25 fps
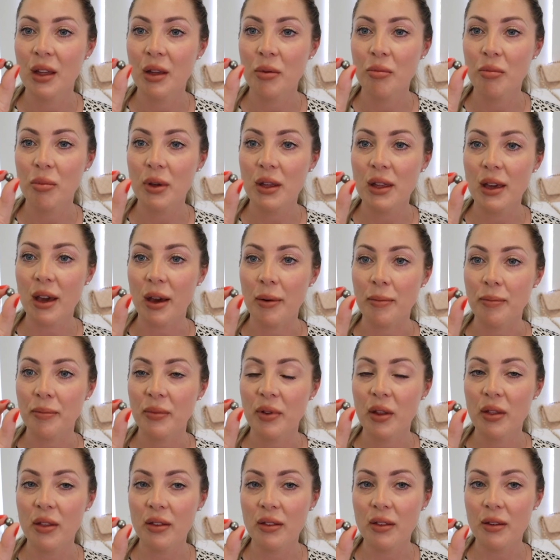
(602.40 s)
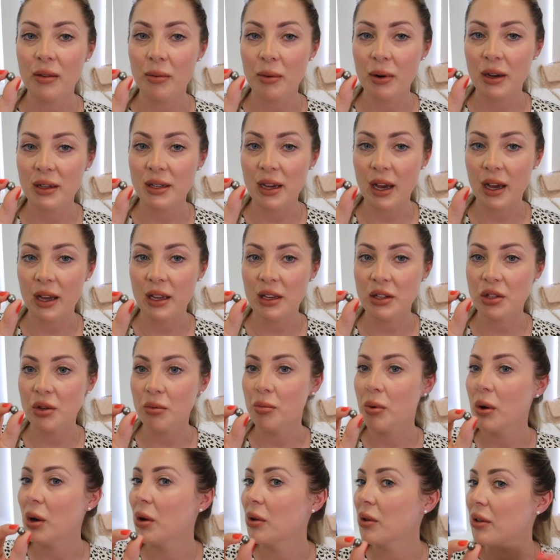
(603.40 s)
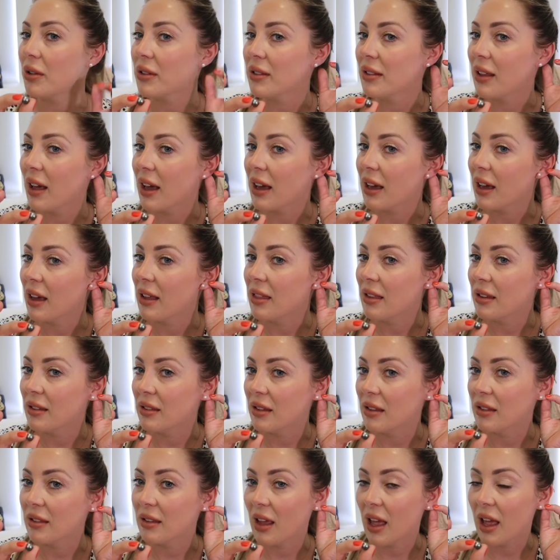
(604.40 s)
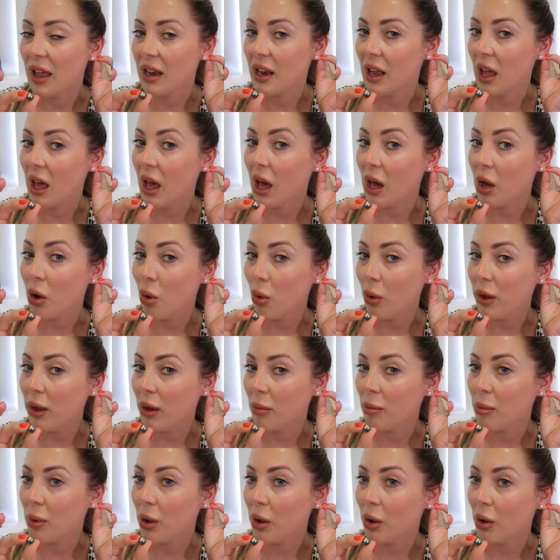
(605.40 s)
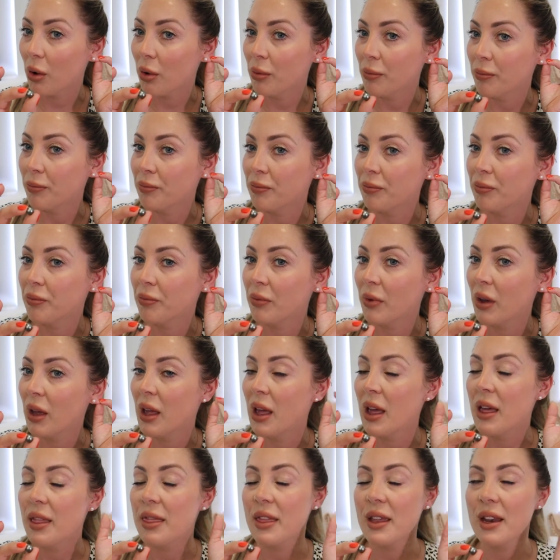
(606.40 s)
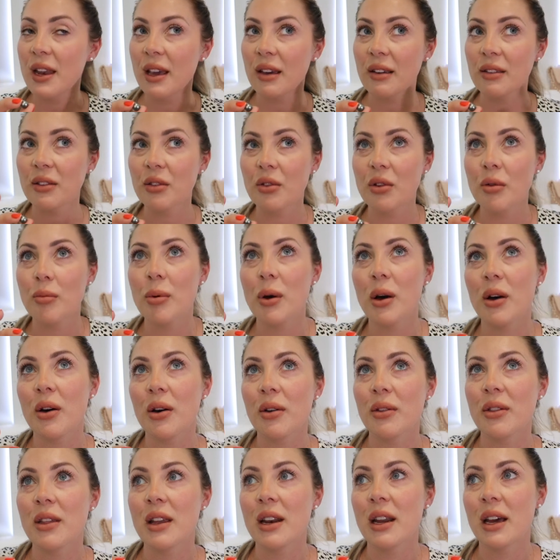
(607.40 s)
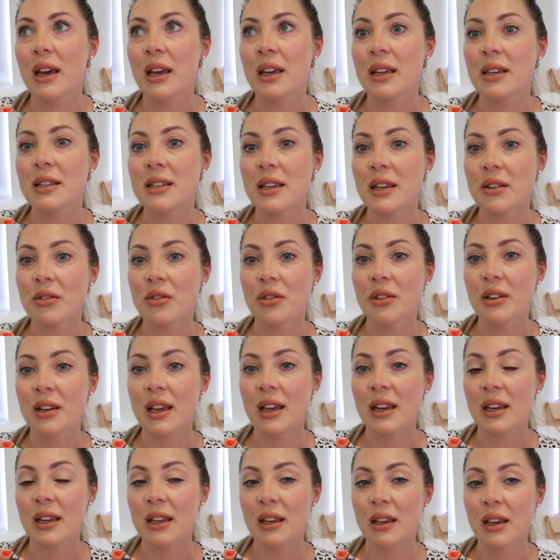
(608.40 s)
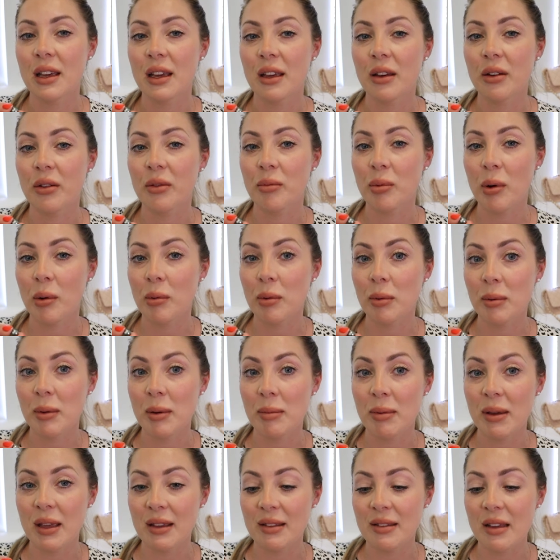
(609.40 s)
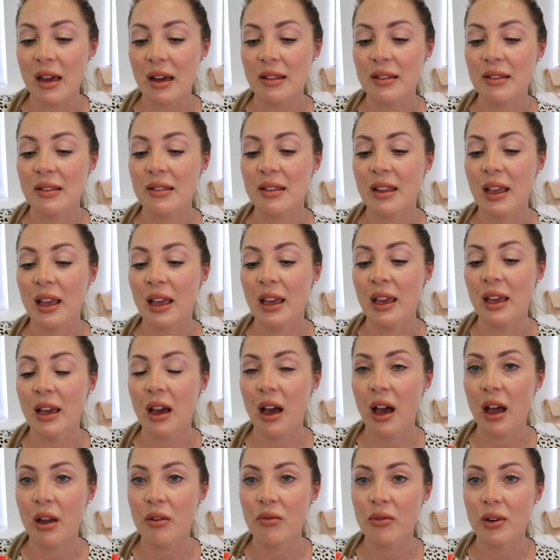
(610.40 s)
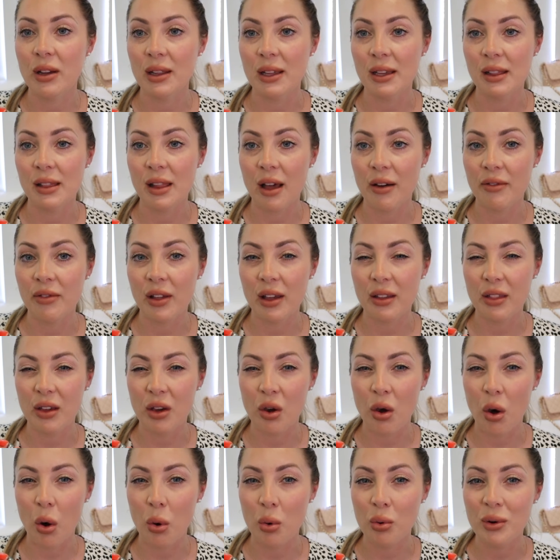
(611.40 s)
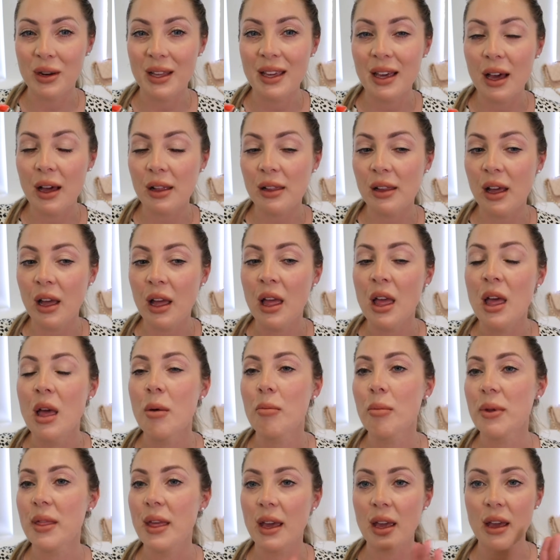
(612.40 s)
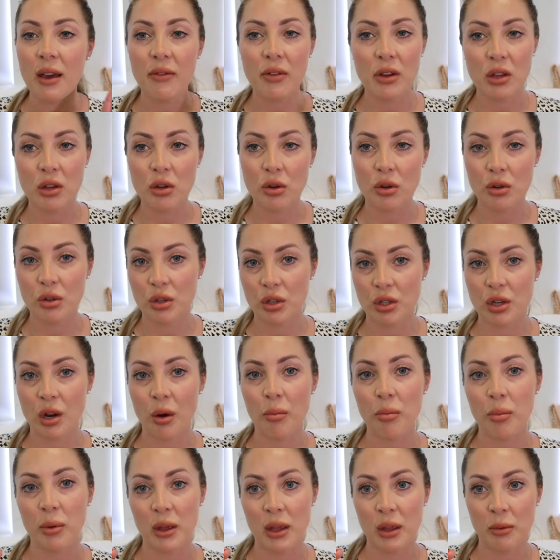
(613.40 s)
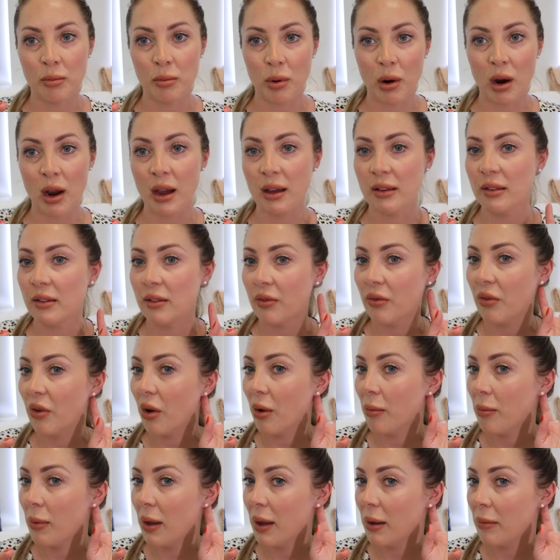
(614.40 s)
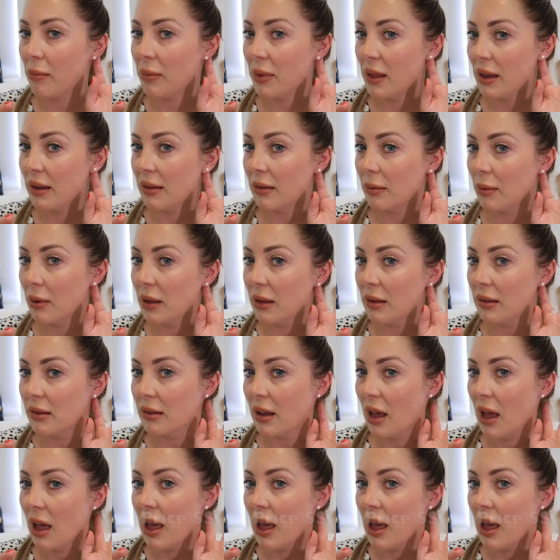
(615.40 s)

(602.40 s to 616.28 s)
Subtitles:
But yeah, so this is what a Tahitian pearl looks like, and this is an Akoya pearl. The next sort of pearl that I intend on getting would probably be a South Sea. I really love like the goldy color, but they have a huge jump in price from these ones.